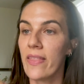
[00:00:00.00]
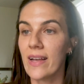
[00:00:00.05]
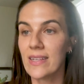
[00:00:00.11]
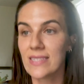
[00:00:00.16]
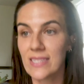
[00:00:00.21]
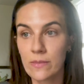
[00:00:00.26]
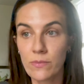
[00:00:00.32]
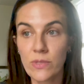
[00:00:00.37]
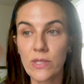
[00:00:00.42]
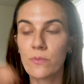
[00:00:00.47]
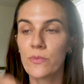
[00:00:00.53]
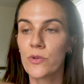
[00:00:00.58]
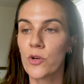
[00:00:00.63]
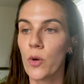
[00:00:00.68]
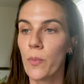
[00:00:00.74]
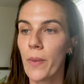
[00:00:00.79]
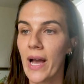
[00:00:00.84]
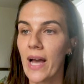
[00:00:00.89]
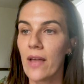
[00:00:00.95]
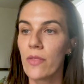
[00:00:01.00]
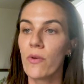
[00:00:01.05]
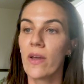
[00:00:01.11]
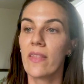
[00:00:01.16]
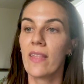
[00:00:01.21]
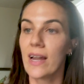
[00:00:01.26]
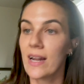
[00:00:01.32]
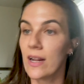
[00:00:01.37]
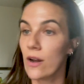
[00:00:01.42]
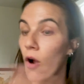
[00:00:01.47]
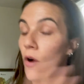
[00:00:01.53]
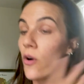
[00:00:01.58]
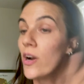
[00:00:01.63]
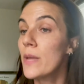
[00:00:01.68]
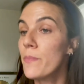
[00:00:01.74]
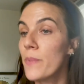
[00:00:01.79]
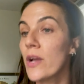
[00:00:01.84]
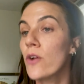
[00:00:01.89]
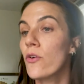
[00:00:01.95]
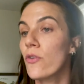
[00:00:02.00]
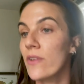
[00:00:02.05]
that symptom neural pathway that had already been